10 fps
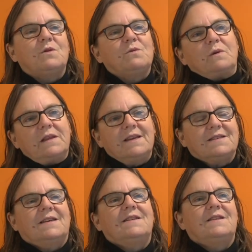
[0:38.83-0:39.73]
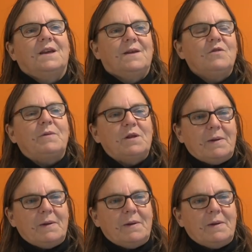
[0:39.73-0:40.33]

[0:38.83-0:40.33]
and we're really excited to get everybody